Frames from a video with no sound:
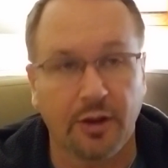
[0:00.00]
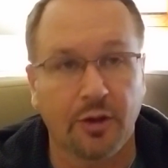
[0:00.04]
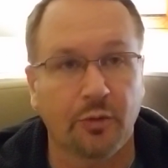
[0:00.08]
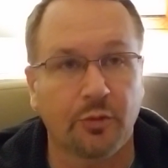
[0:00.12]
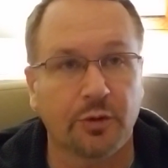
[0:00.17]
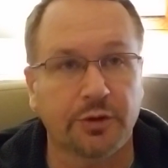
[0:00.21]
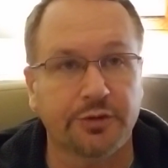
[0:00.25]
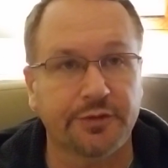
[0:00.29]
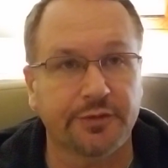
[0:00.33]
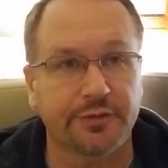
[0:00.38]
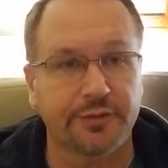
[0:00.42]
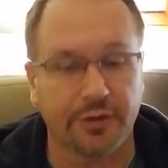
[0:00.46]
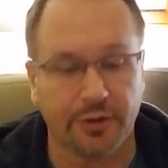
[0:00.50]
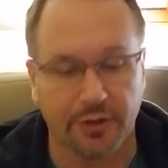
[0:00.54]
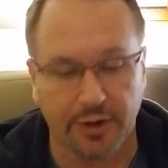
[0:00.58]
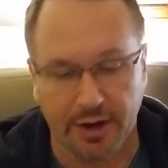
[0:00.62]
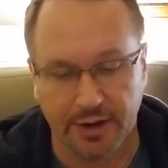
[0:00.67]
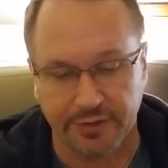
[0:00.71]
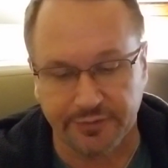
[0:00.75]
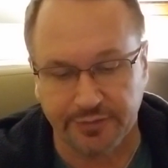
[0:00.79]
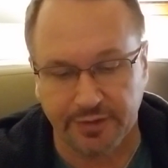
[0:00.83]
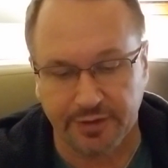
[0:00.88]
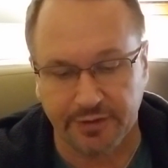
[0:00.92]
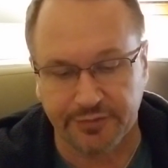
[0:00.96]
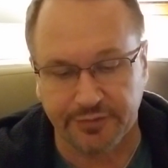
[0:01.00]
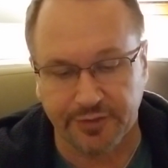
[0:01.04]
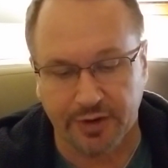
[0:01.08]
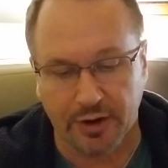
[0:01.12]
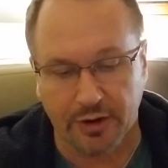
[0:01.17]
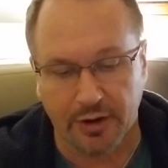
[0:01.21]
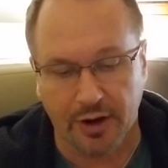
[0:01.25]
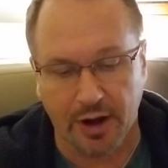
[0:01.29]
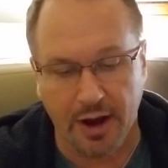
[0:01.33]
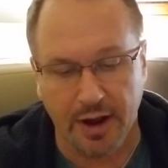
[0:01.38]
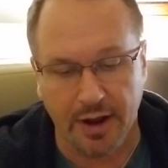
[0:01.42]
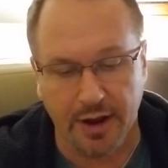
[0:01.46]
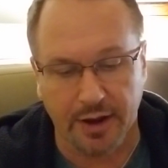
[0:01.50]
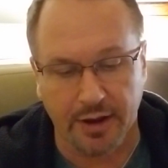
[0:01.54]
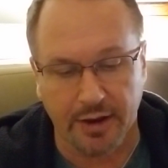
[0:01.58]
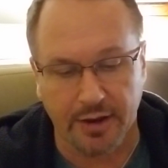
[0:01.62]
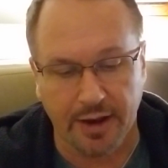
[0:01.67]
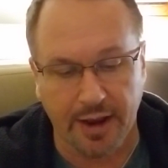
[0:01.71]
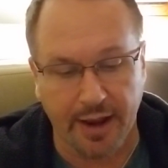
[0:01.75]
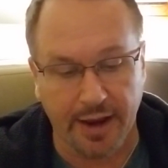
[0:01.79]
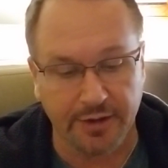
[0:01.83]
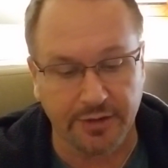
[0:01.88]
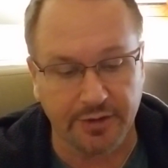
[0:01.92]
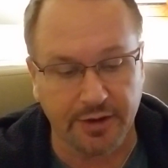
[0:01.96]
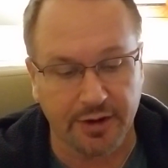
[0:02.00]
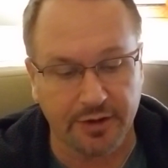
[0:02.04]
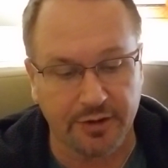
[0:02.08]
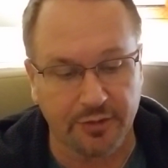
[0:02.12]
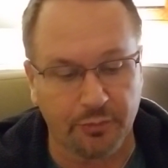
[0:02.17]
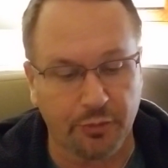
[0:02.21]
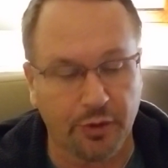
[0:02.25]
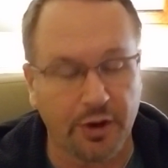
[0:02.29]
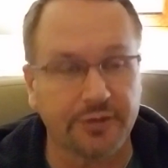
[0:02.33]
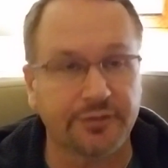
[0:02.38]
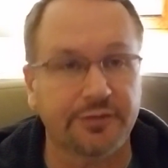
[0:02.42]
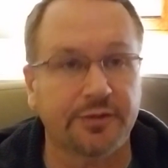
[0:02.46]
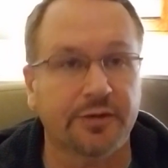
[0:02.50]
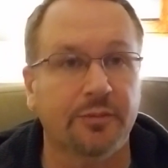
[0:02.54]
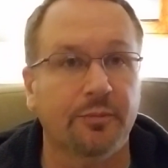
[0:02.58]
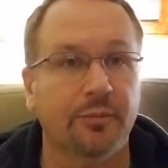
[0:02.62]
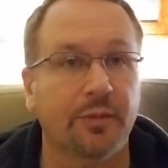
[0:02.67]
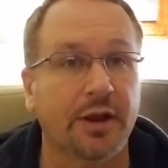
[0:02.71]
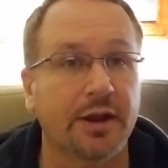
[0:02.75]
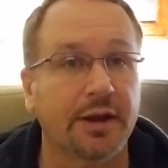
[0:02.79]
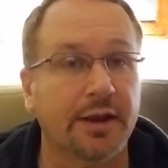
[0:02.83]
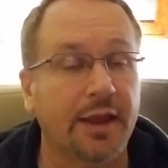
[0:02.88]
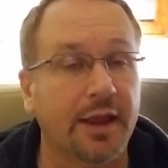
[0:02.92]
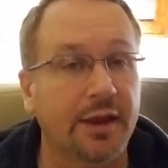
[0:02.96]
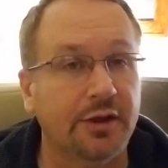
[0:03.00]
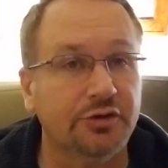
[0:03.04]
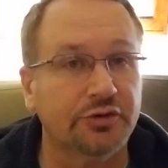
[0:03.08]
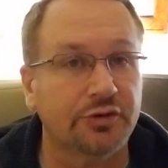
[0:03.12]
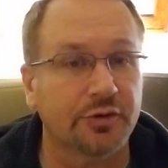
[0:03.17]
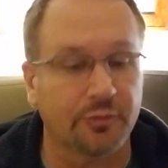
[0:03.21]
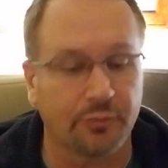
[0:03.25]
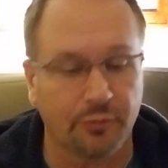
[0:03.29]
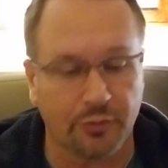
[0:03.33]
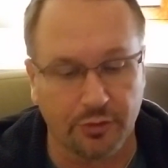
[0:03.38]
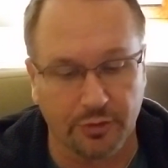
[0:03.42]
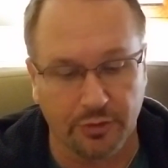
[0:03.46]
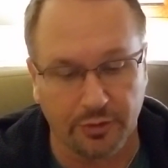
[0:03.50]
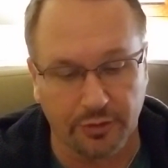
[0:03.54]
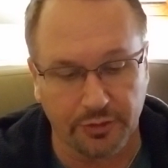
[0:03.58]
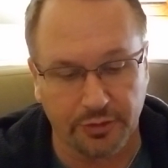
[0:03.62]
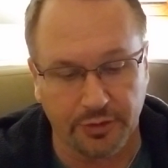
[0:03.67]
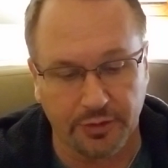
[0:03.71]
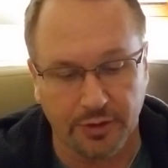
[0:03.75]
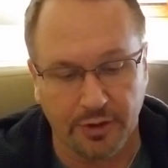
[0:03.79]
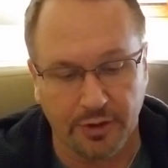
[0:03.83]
which is your SSRI, antidepressant medication world.